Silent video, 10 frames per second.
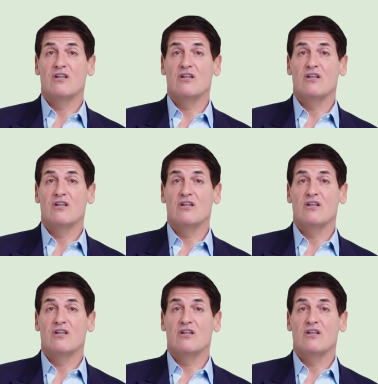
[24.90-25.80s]

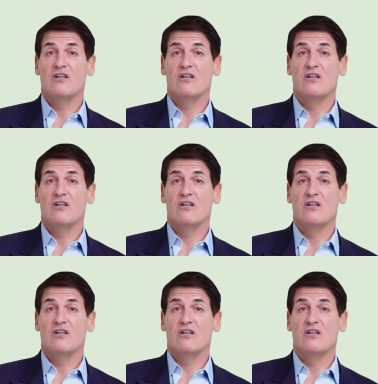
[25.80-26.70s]

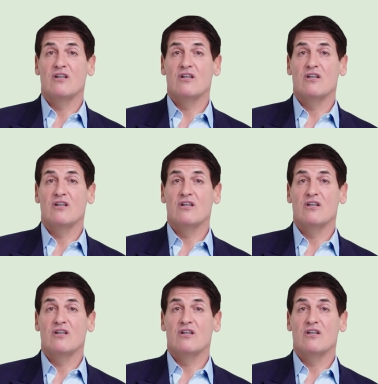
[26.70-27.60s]

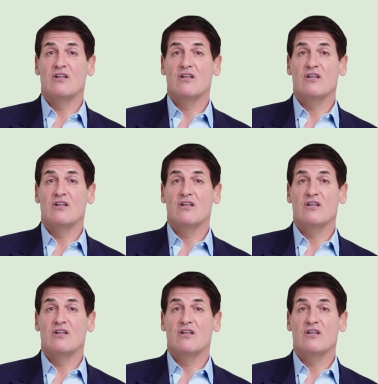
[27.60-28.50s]

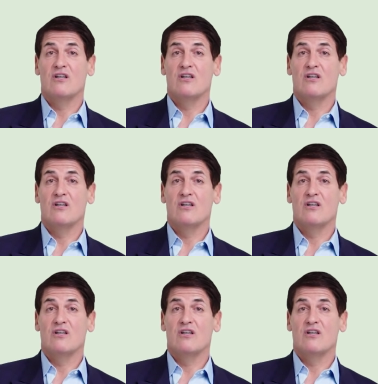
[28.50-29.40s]

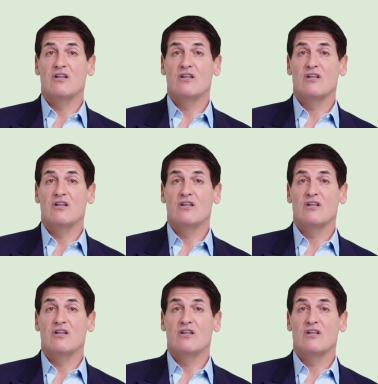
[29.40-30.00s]
(no lip movement)